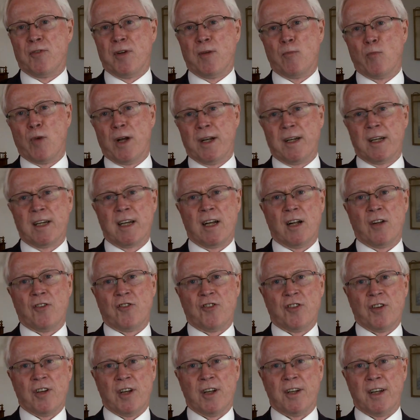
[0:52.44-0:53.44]
between one
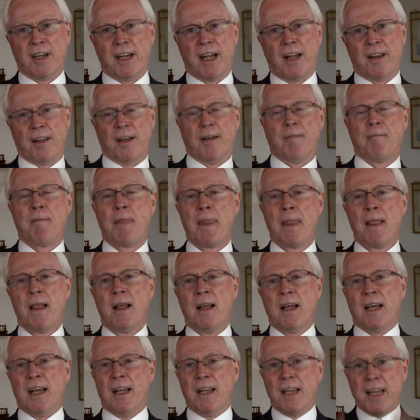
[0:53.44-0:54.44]
culture and another.
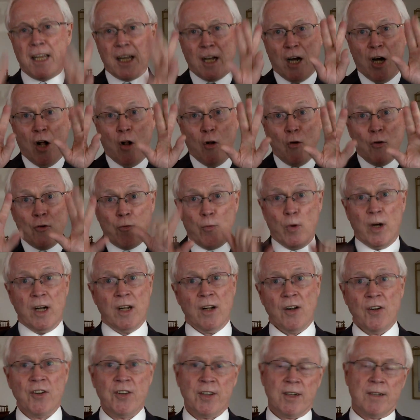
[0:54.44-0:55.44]
In the old
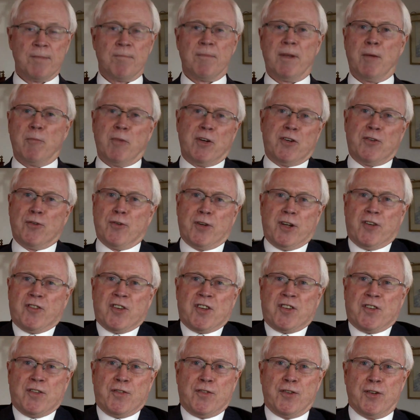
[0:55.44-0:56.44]
world, and we're talking
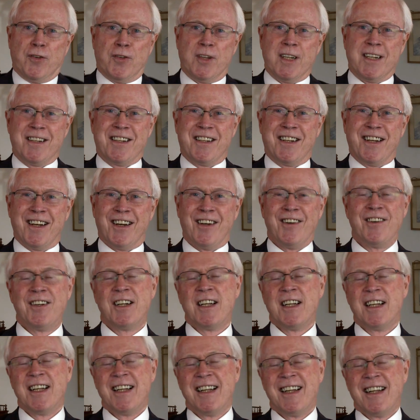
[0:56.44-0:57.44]
just a few years ago,
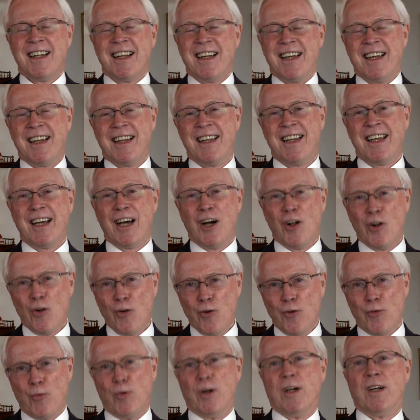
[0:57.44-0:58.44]
in the
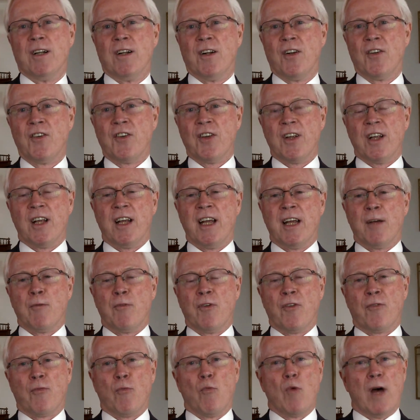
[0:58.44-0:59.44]
old world, it
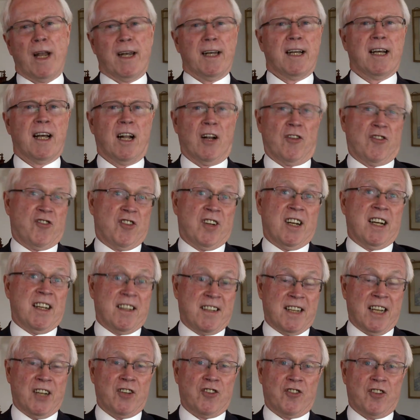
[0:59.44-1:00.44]
was one culture,
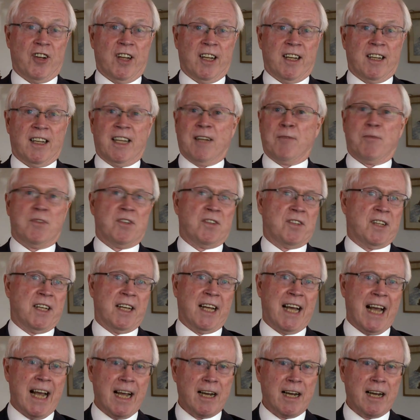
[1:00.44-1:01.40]
essentially. It was the